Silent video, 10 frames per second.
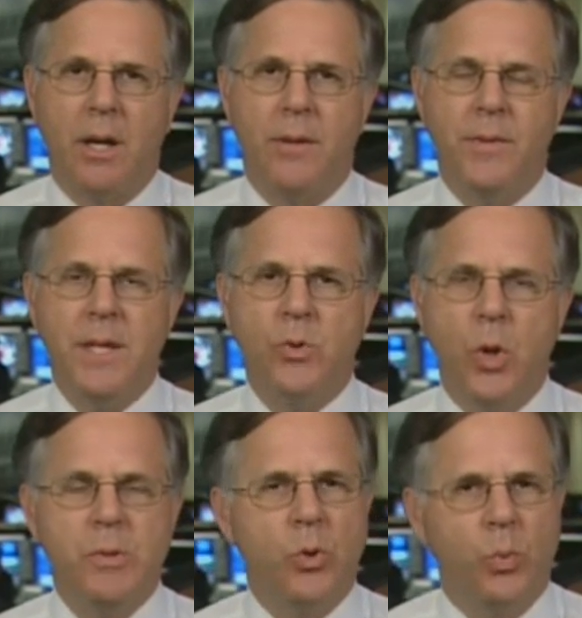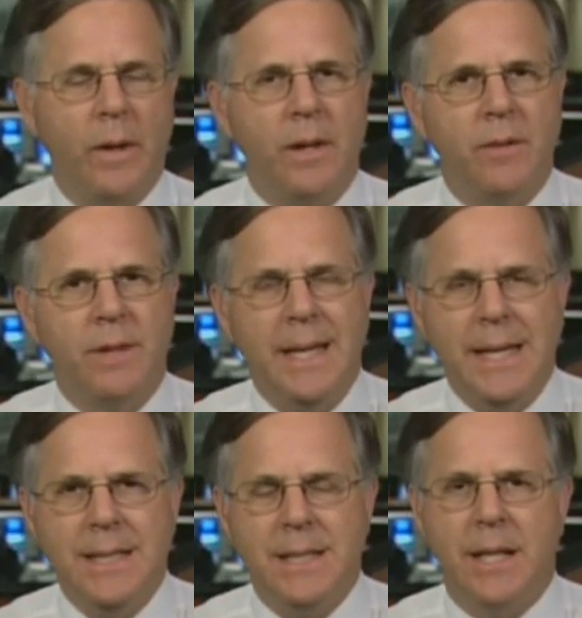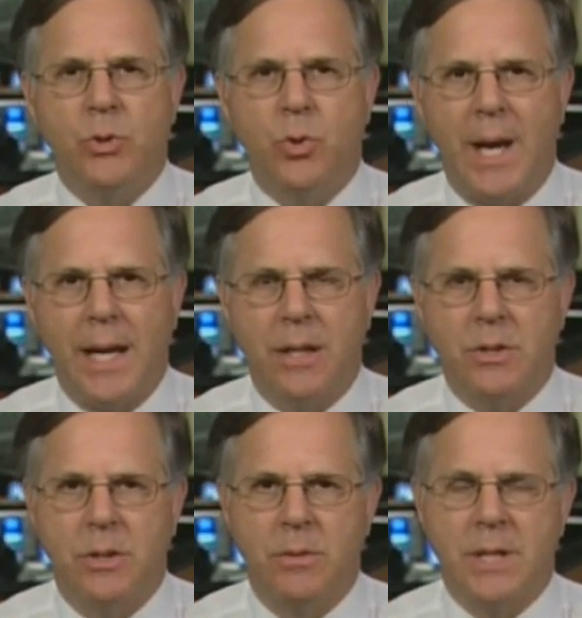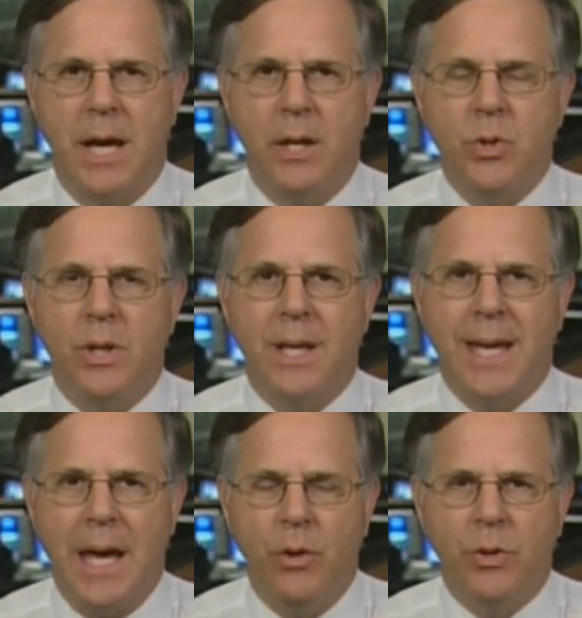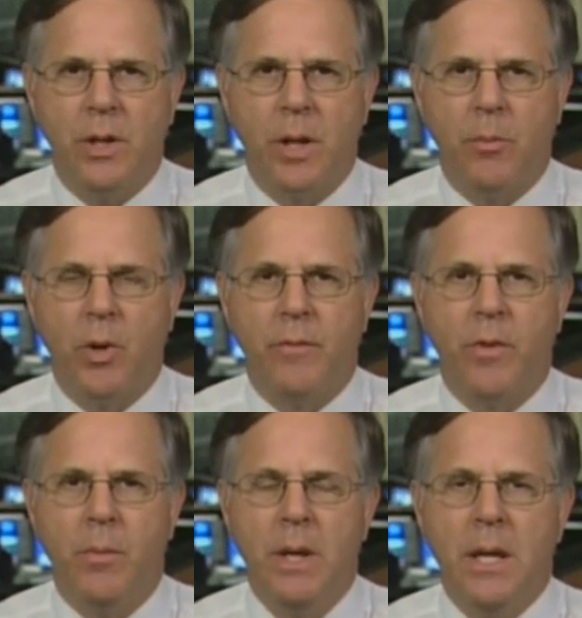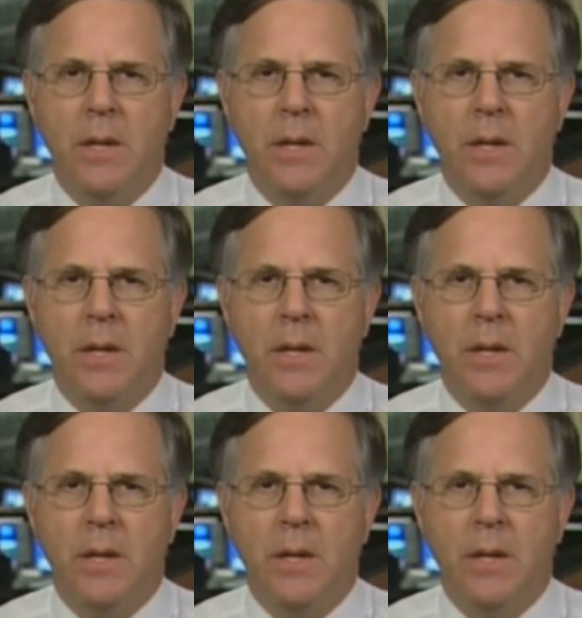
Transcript: Uh, these groups okay. are relatively easy to track, it turns out. You can count the number of them.